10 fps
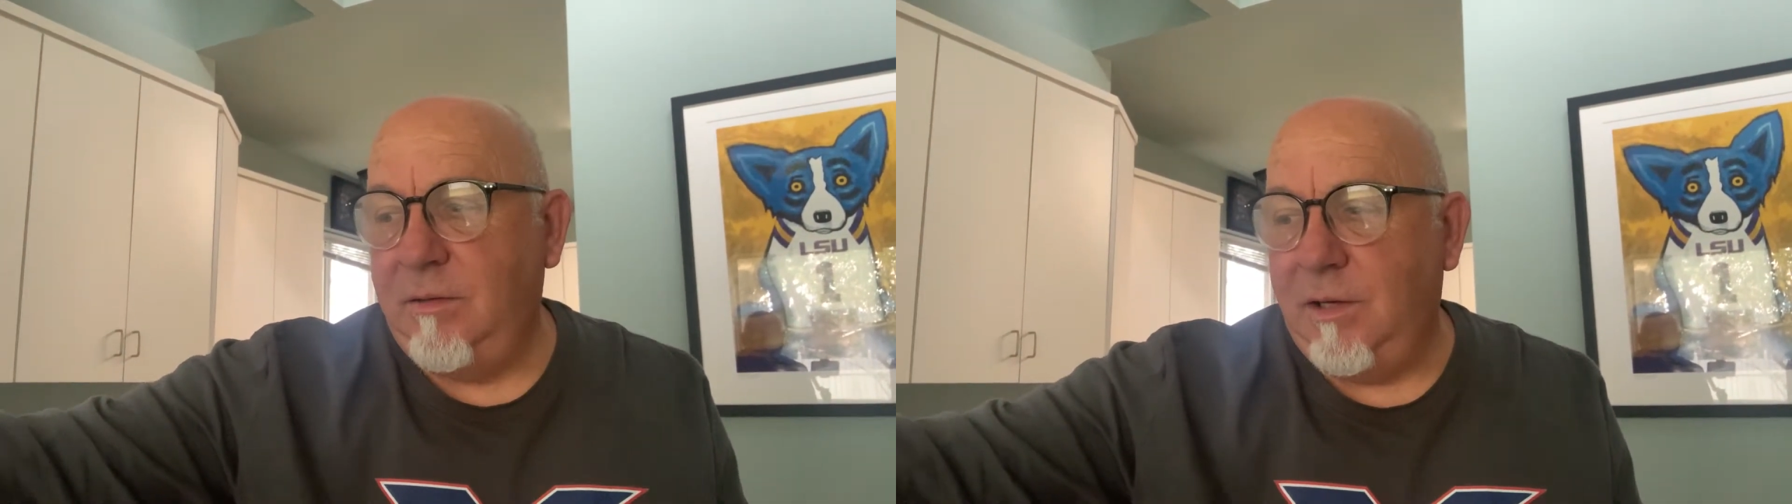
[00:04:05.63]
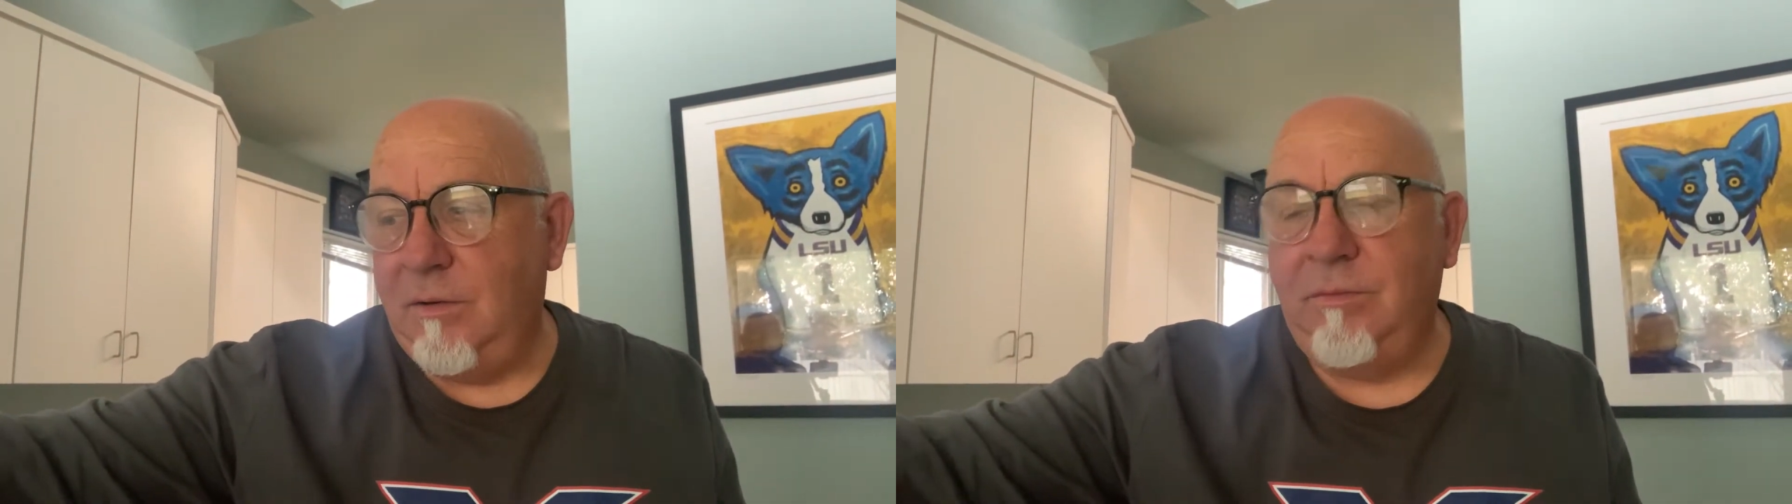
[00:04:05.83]

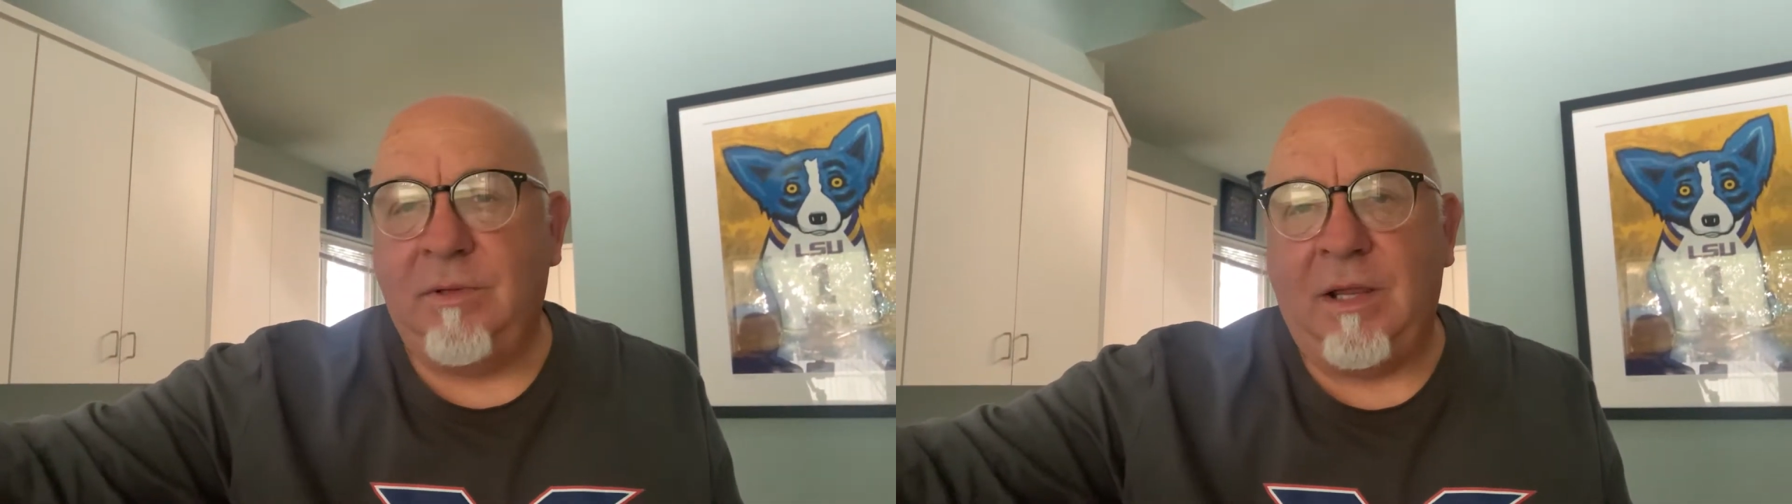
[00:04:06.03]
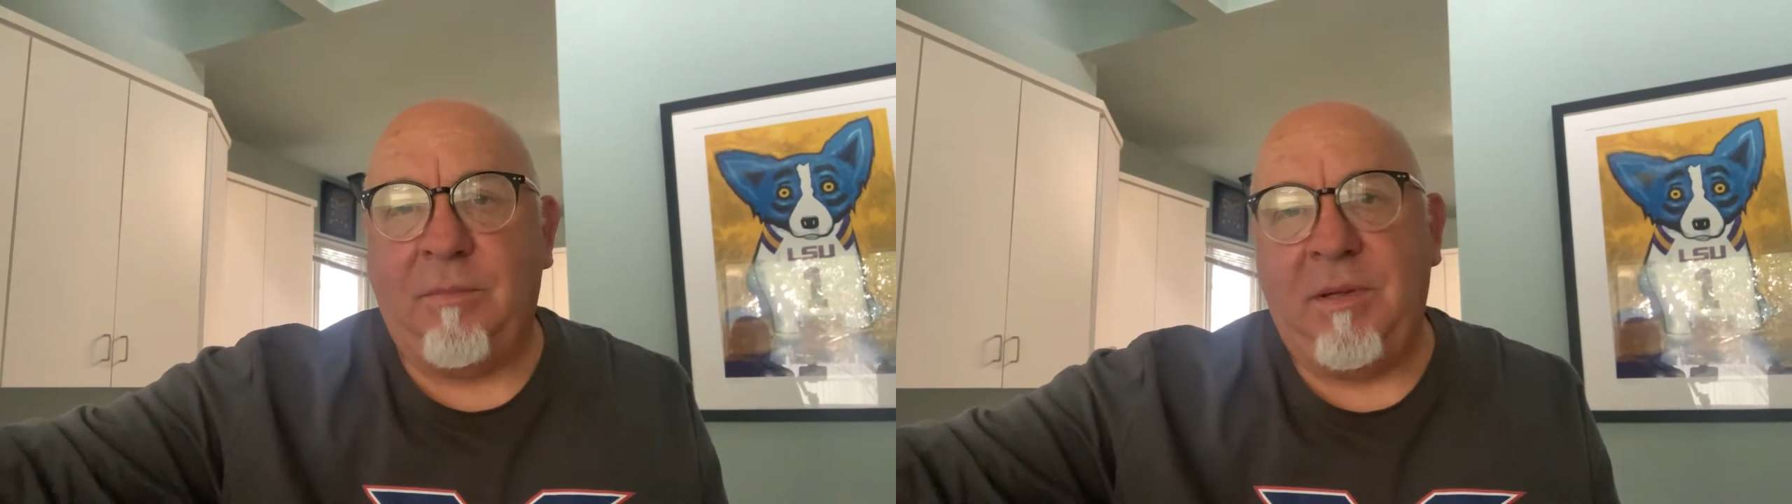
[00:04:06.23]
A lot of